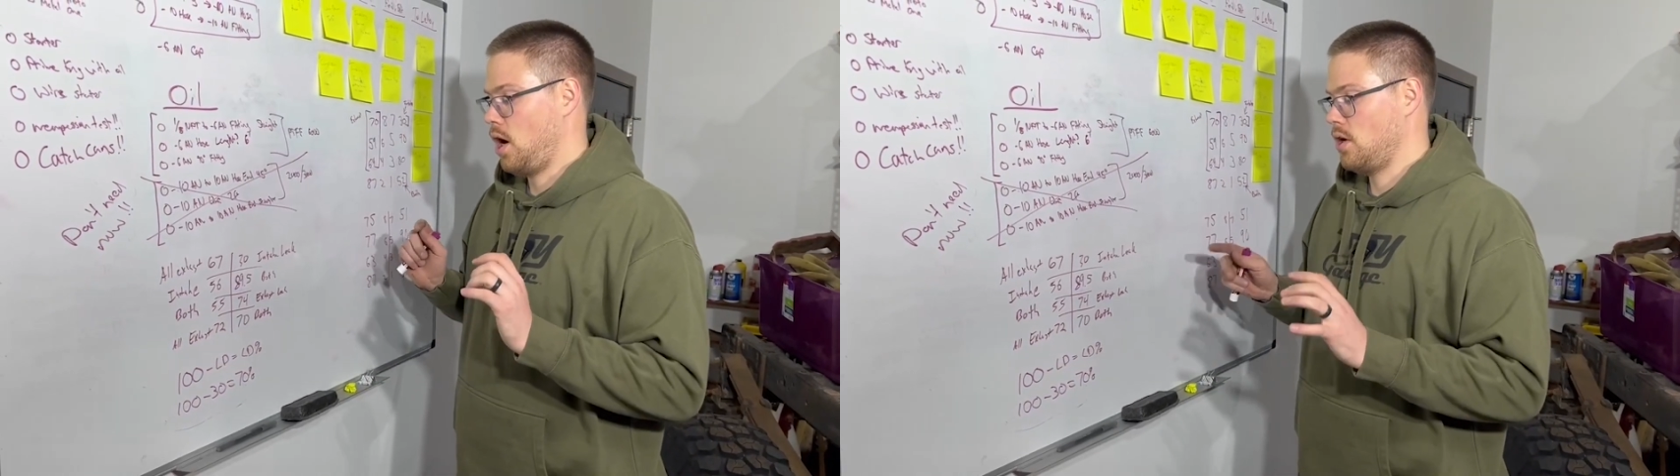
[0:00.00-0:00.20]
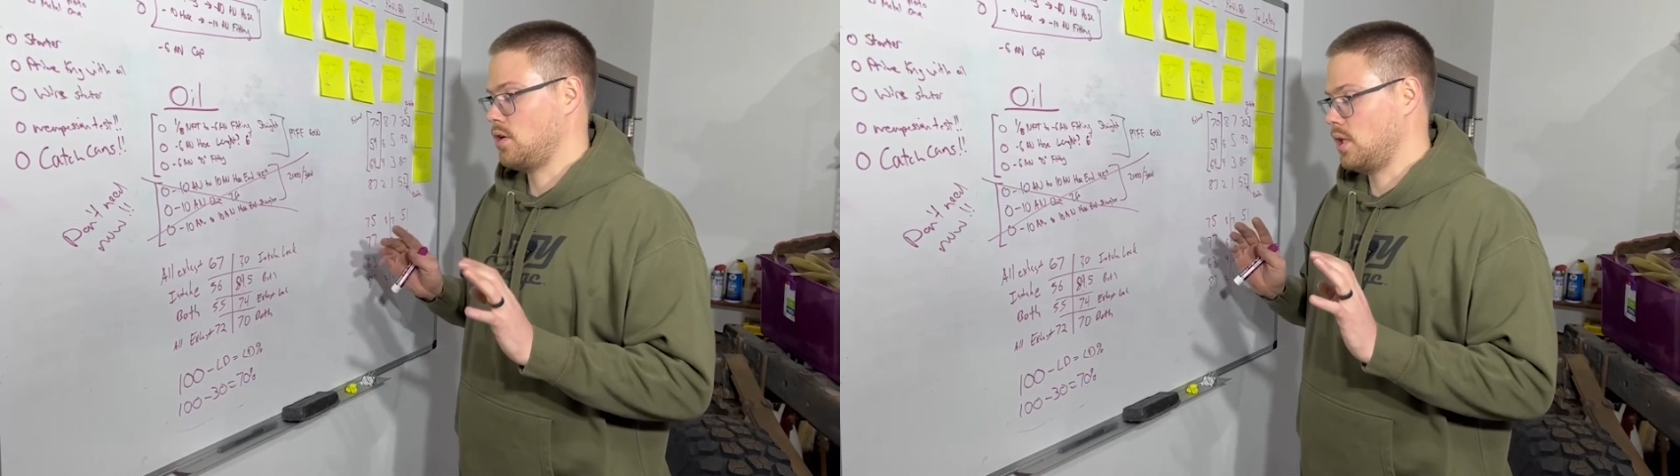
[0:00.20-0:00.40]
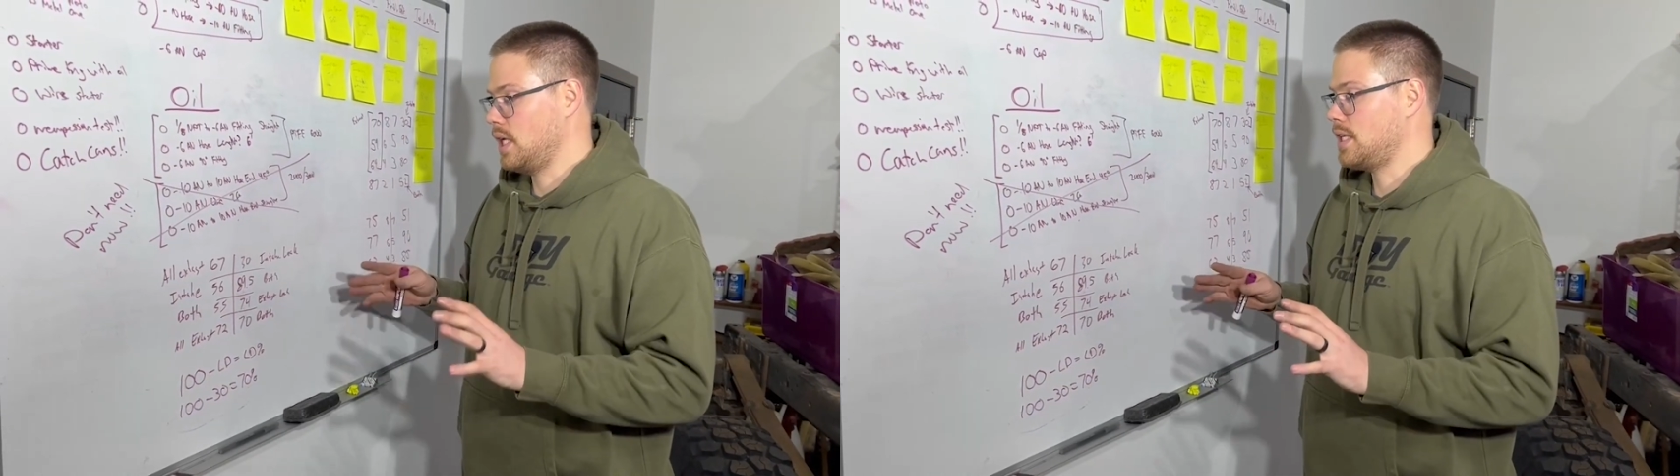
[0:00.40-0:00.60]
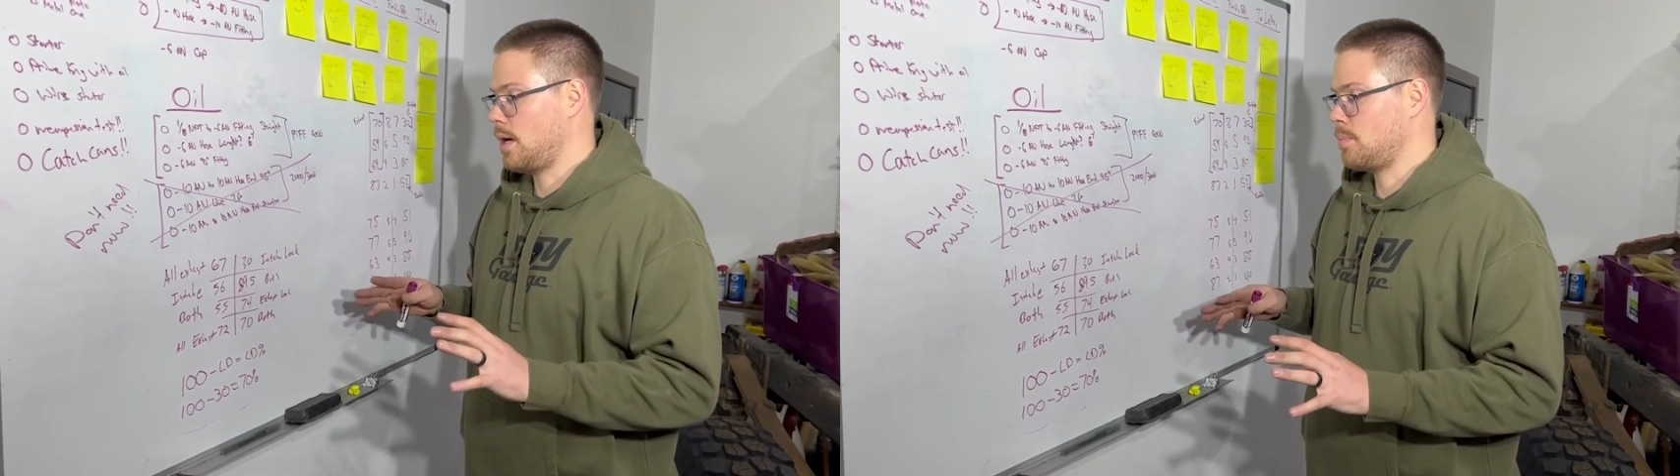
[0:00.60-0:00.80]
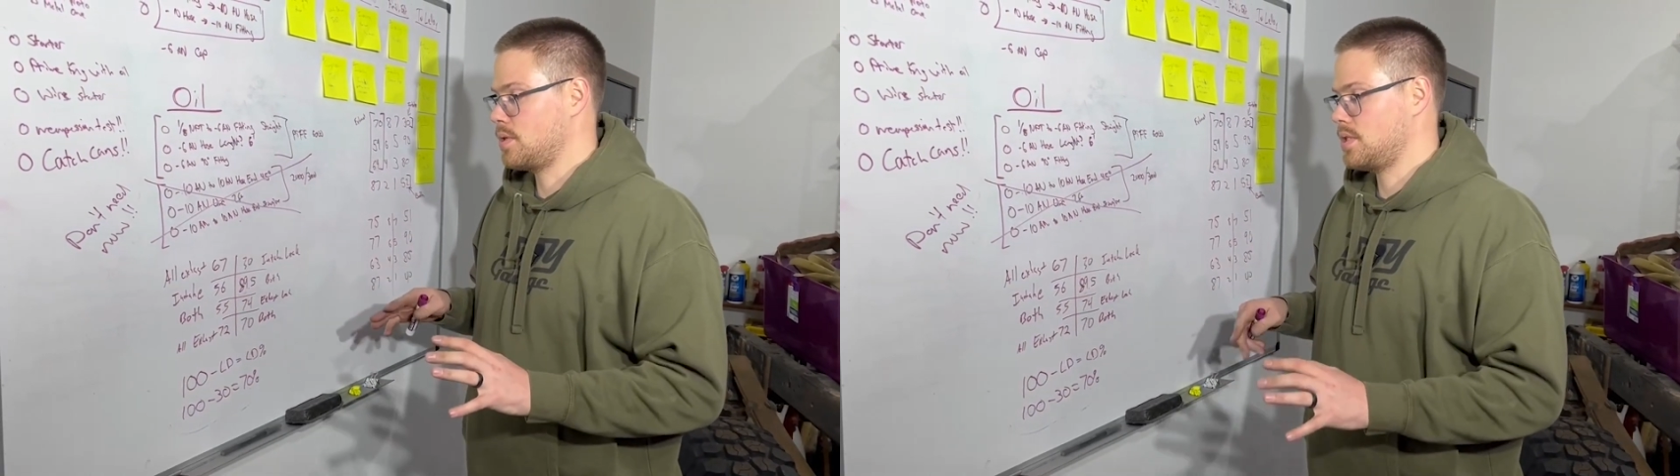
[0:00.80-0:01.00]
on your leak down
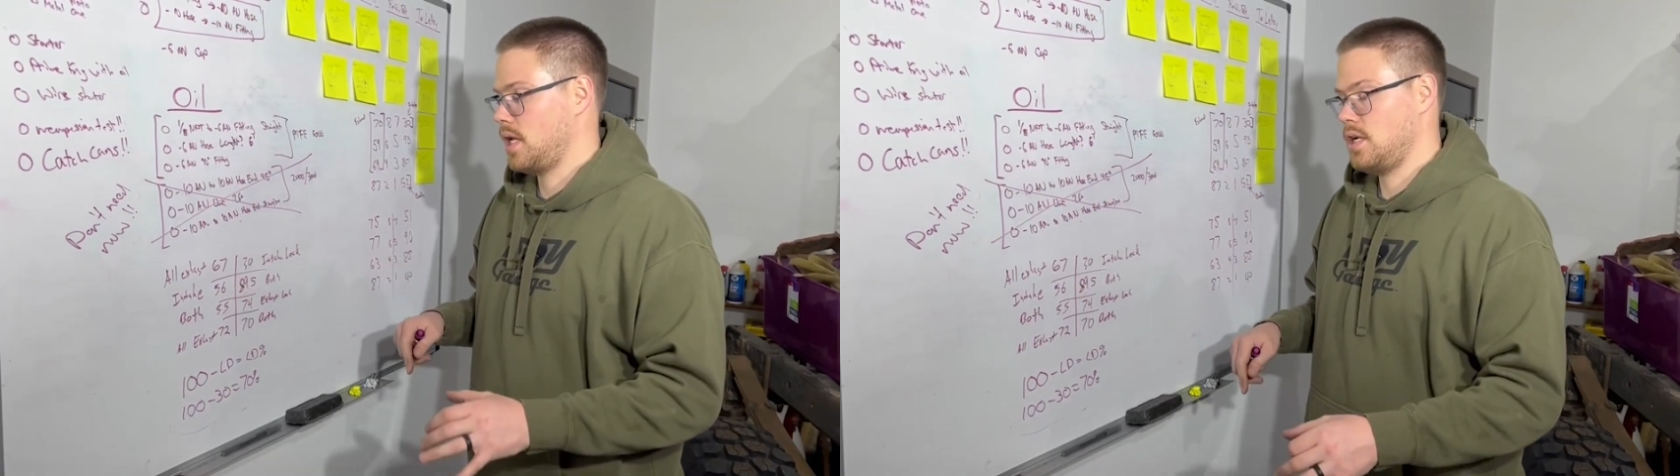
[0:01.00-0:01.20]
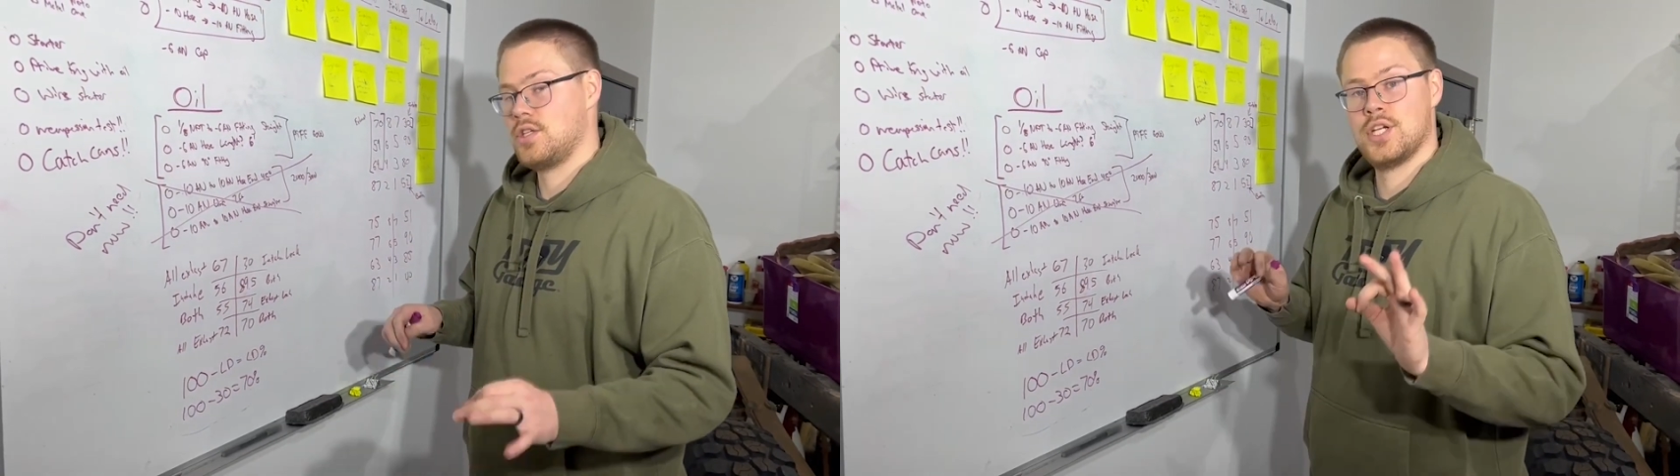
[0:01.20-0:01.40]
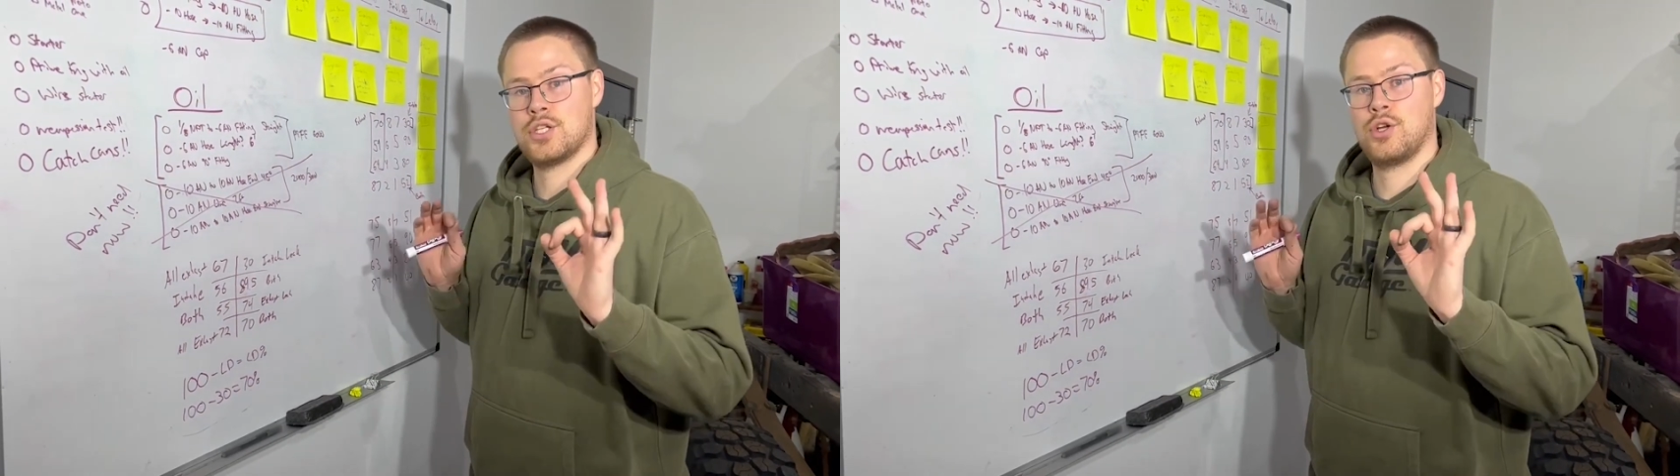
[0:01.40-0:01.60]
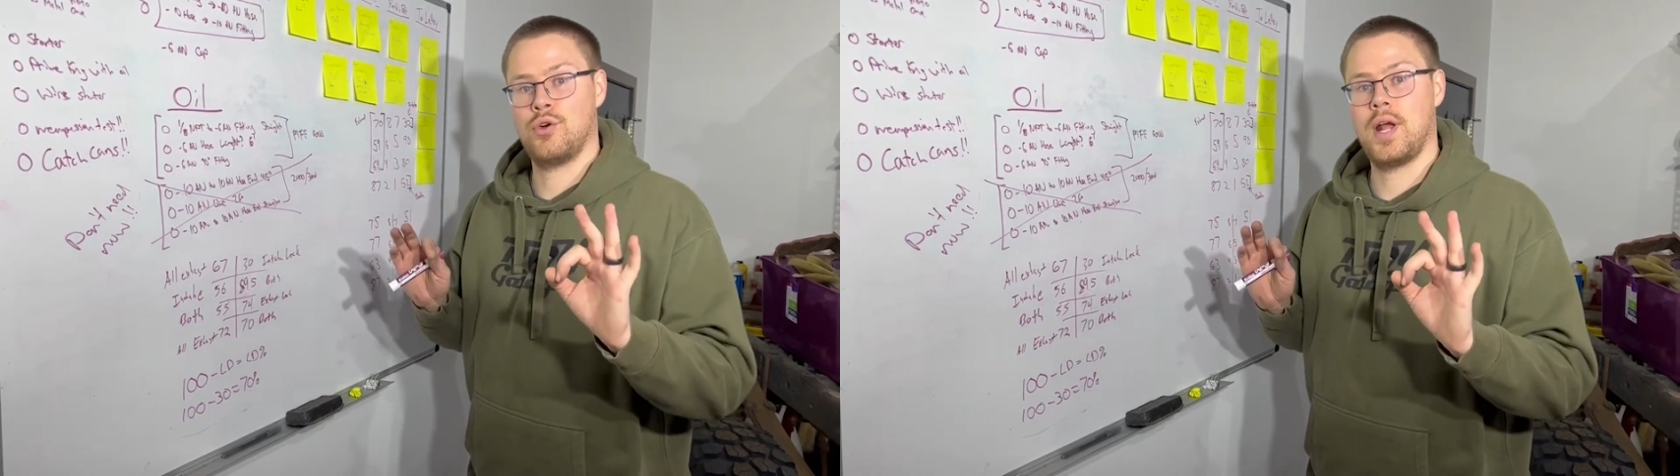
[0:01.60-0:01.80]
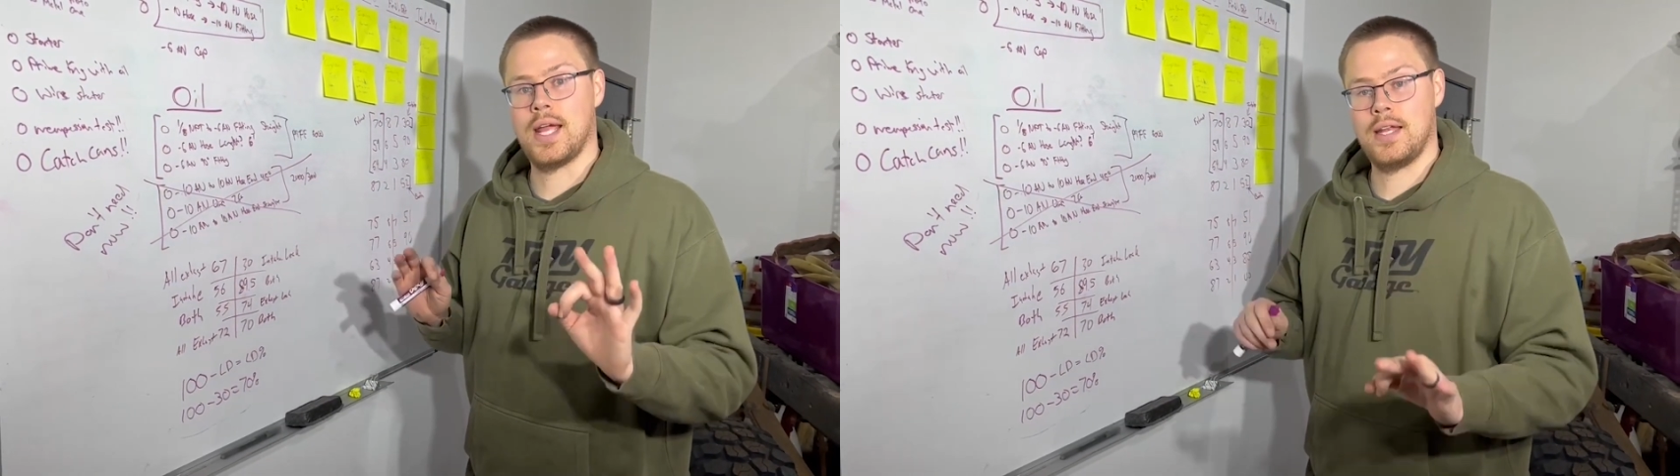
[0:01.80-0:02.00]
percentage is
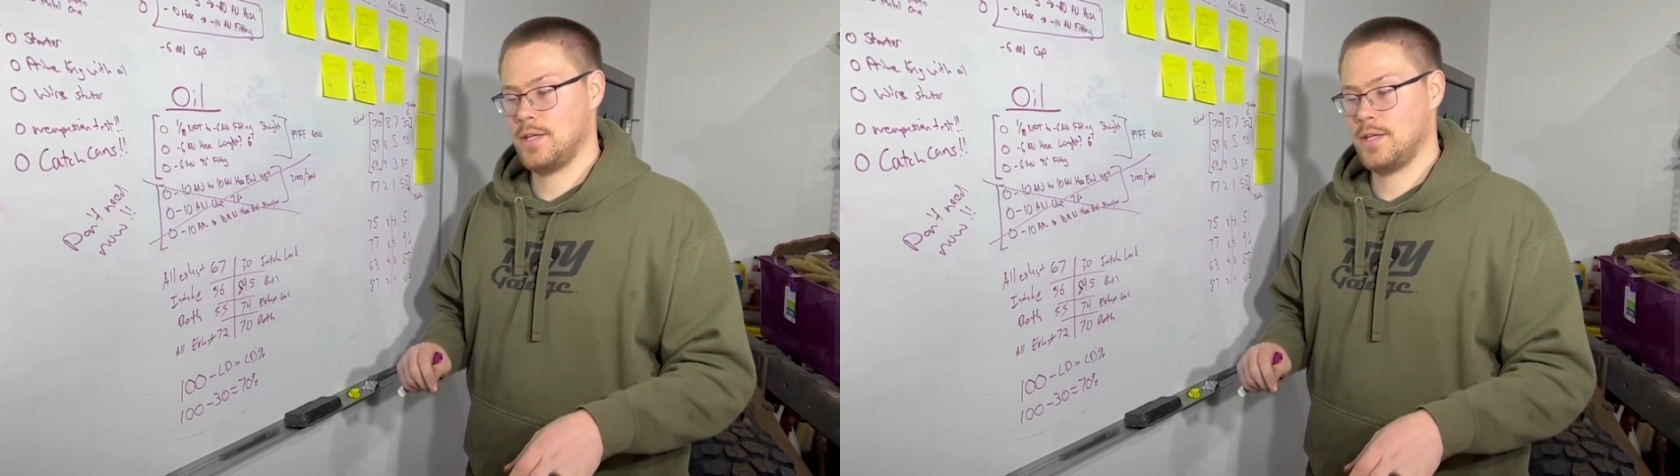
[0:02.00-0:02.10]
great.